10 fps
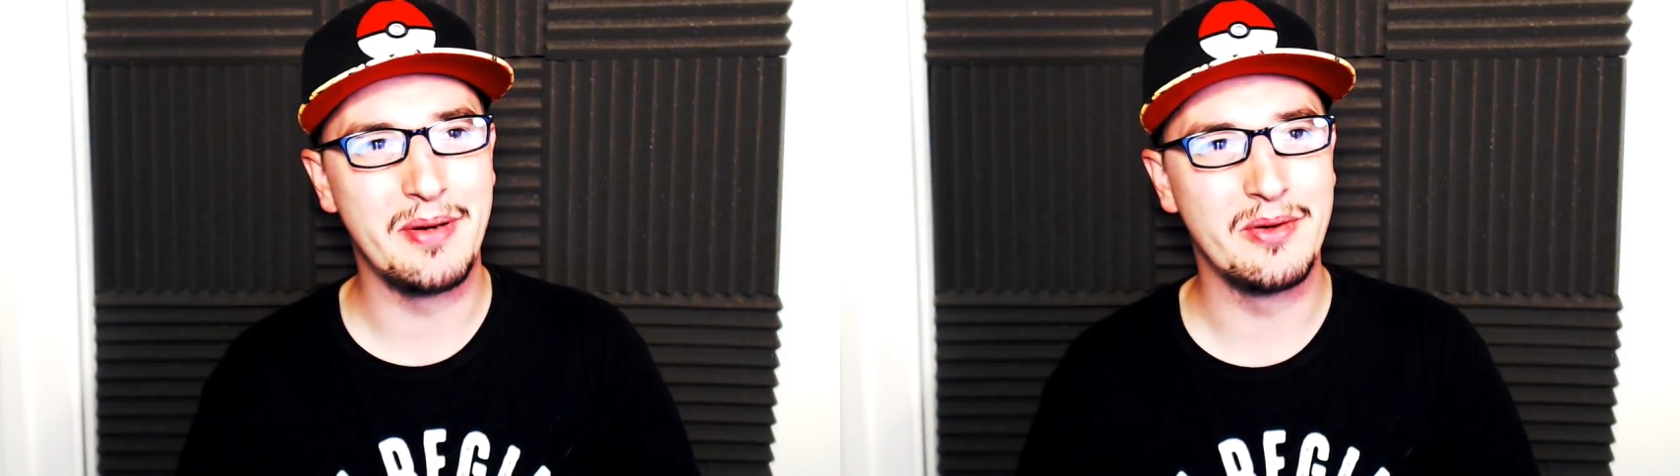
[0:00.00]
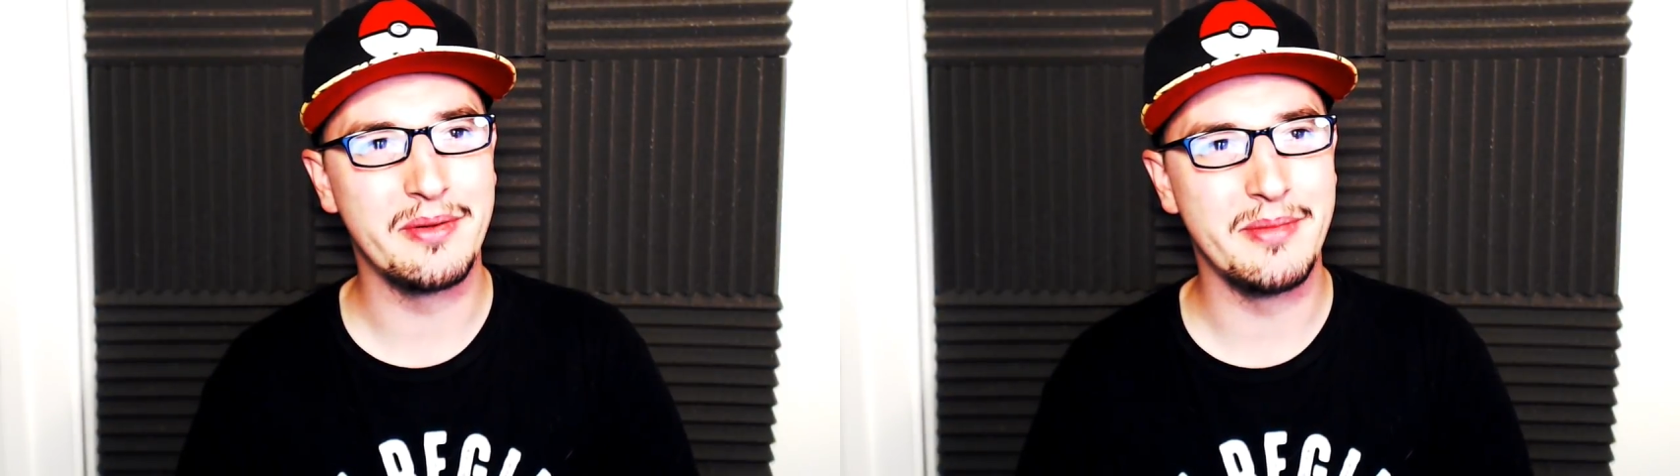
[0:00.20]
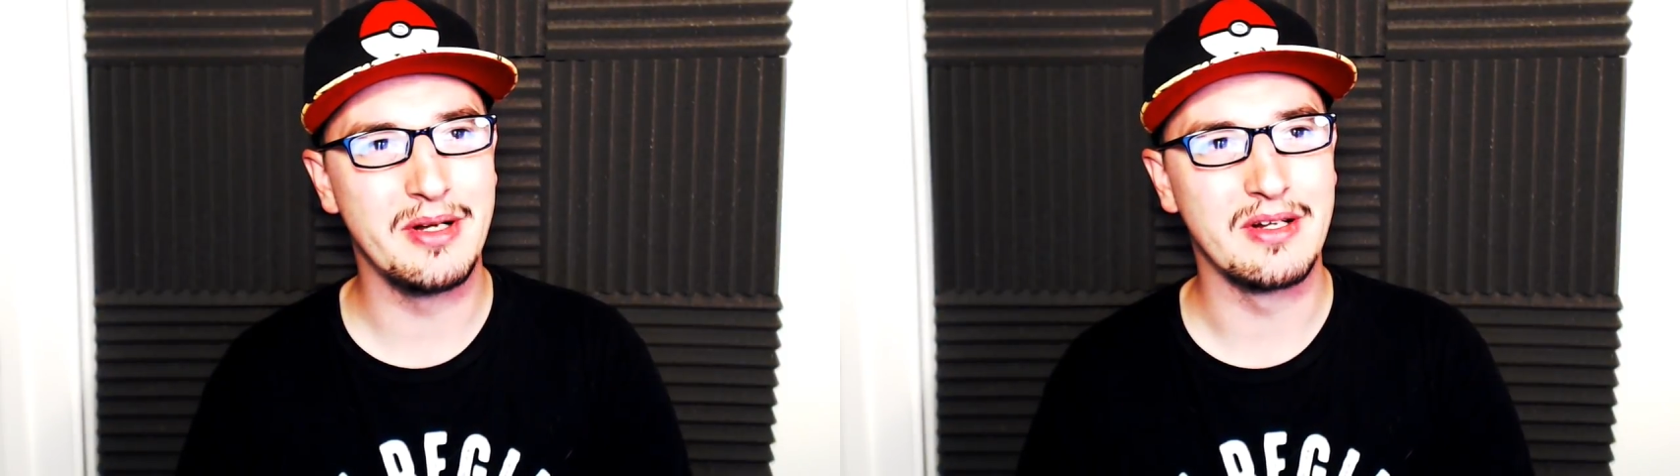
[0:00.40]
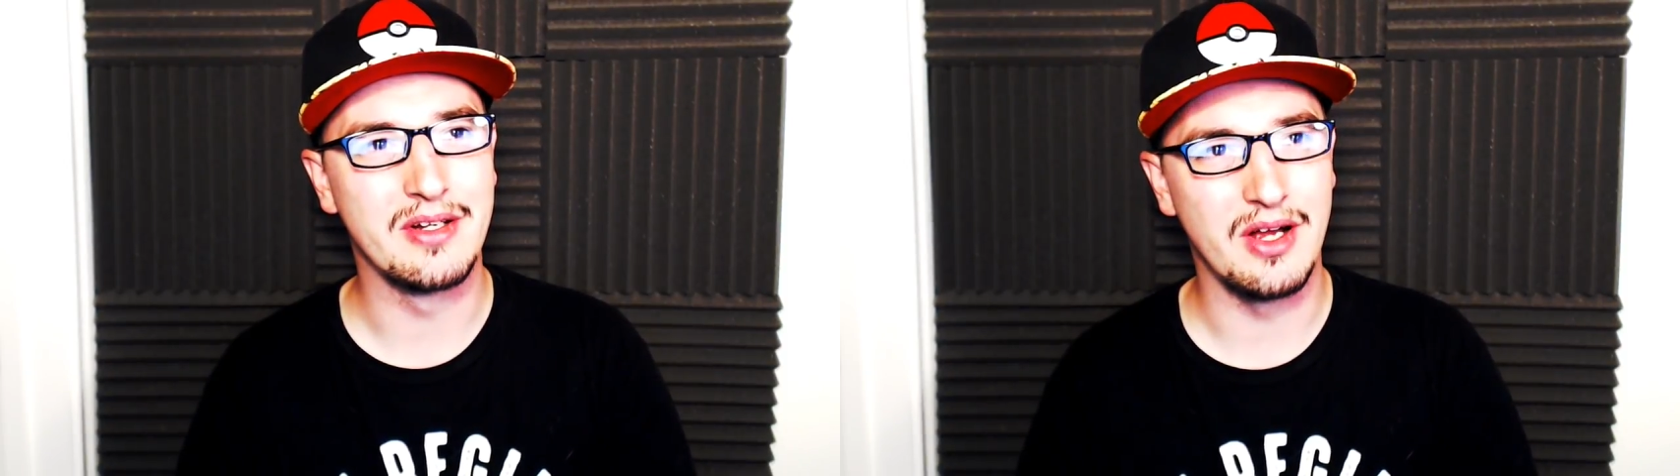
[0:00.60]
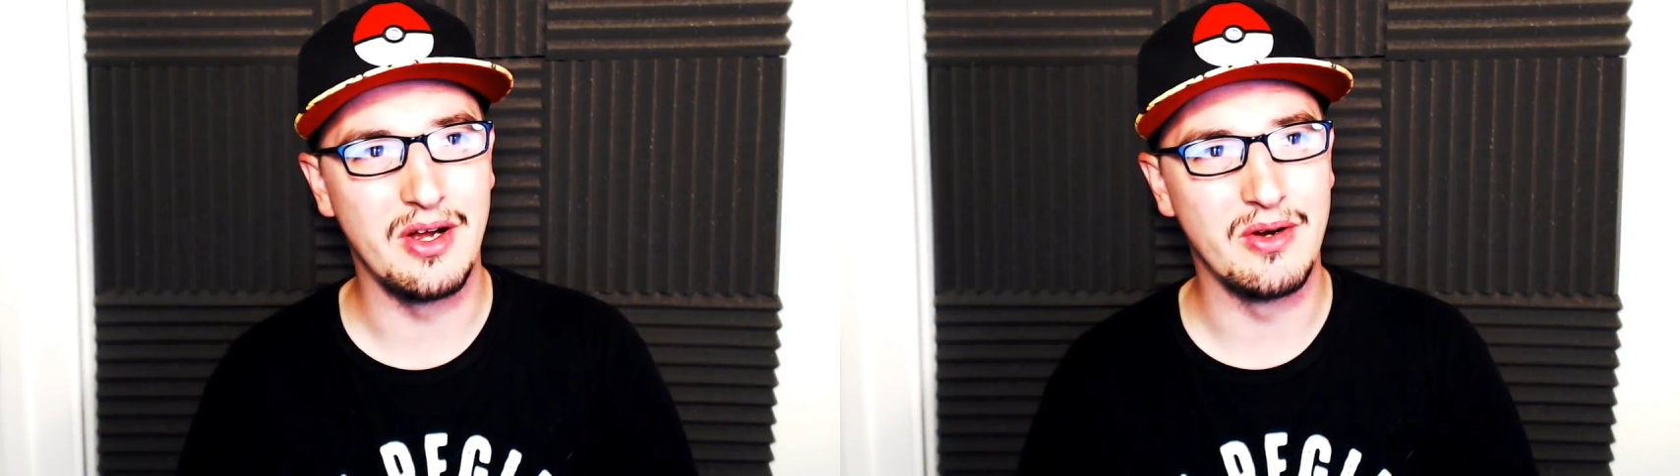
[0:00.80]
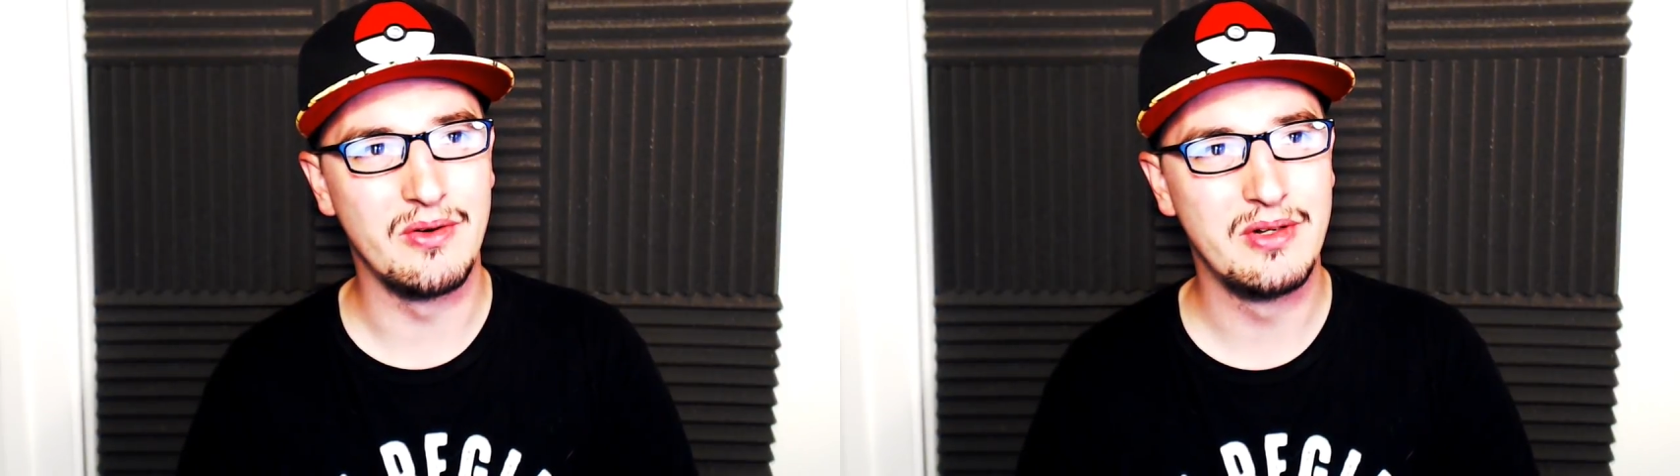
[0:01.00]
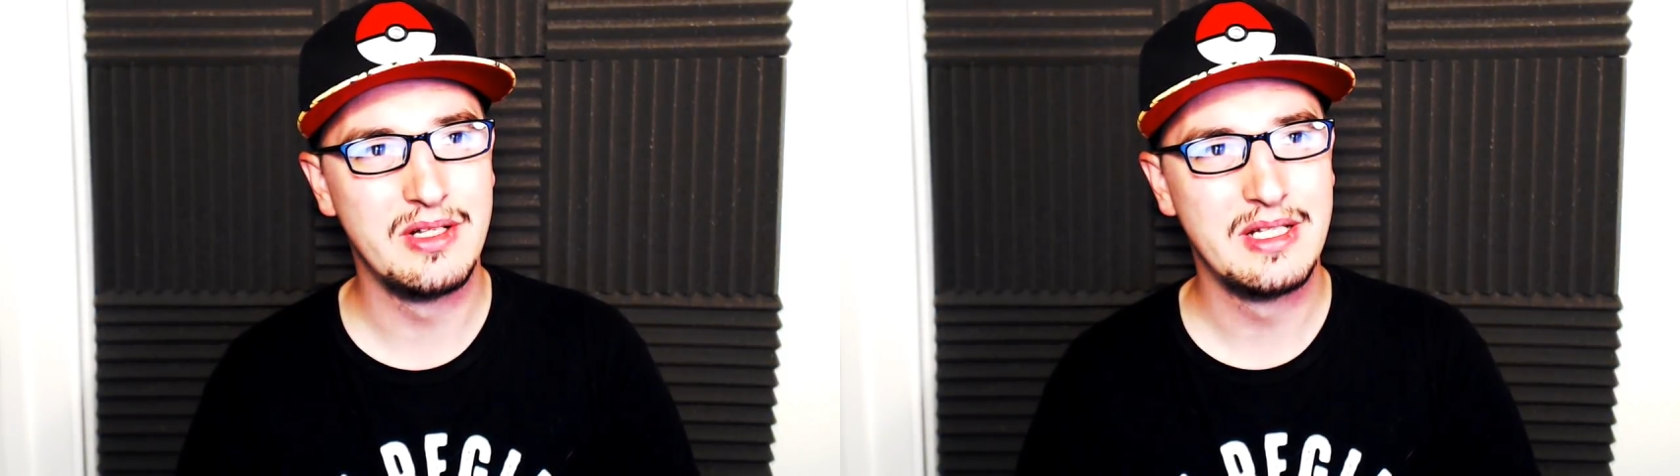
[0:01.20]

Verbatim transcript: Pokemon Go,